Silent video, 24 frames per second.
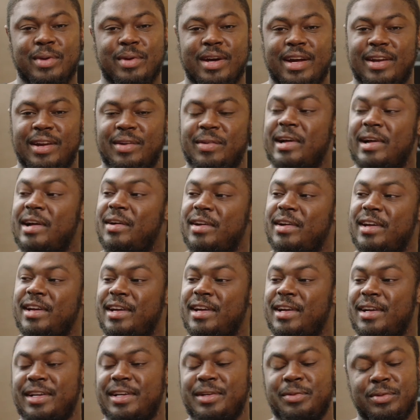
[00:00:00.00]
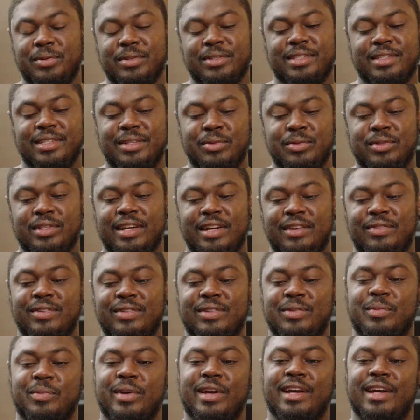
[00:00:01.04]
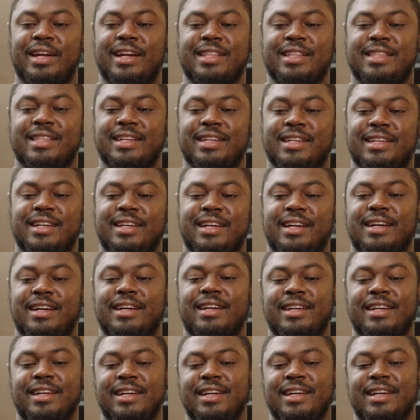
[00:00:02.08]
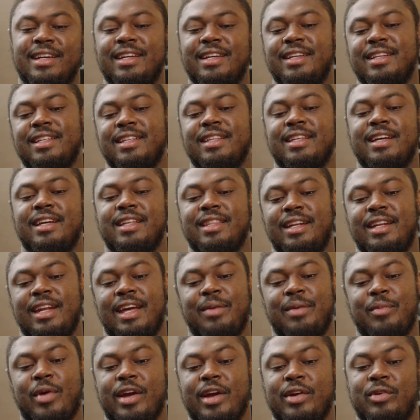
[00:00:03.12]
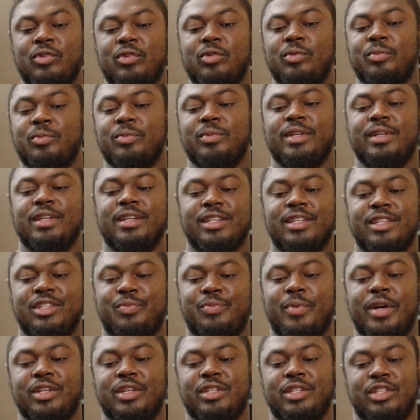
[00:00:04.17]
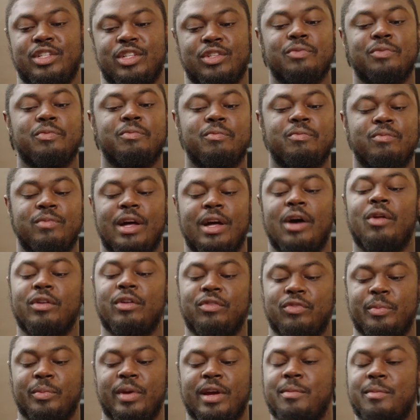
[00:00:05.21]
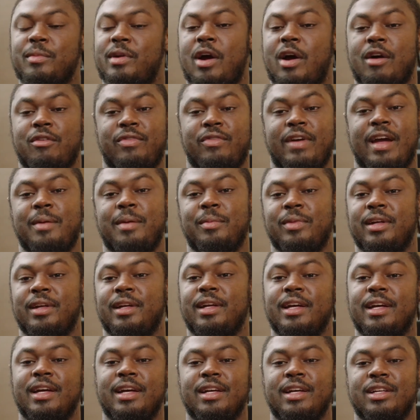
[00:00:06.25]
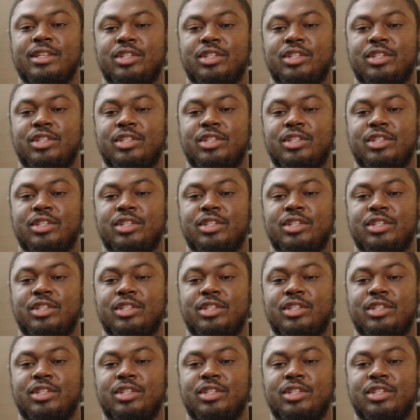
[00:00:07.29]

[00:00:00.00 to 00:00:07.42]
anybody around here. He was he was definitely the man. I think, uh, and the name Anchrum, especially just not only from him but our family,